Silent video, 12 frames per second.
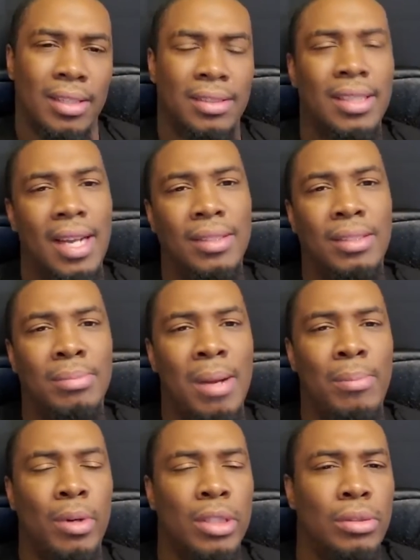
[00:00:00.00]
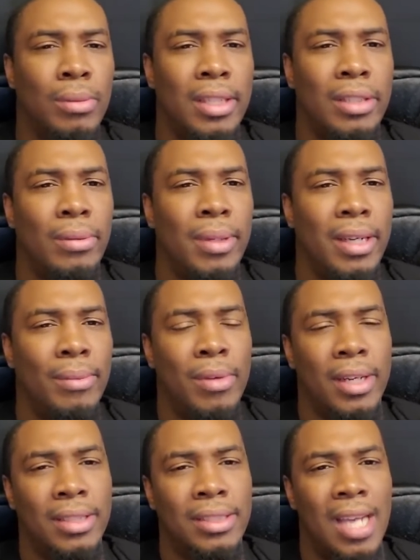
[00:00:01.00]
Shout out to my boy
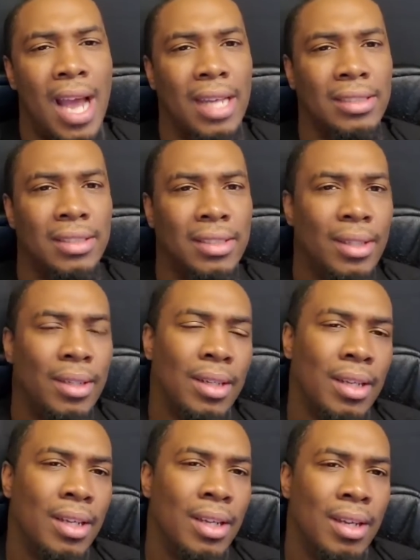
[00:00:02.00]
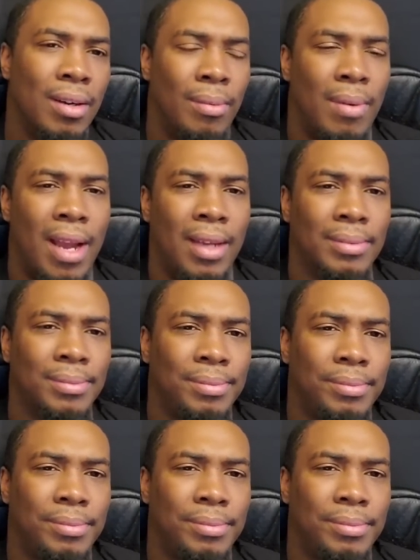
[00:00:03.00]
23-1, Josh, right?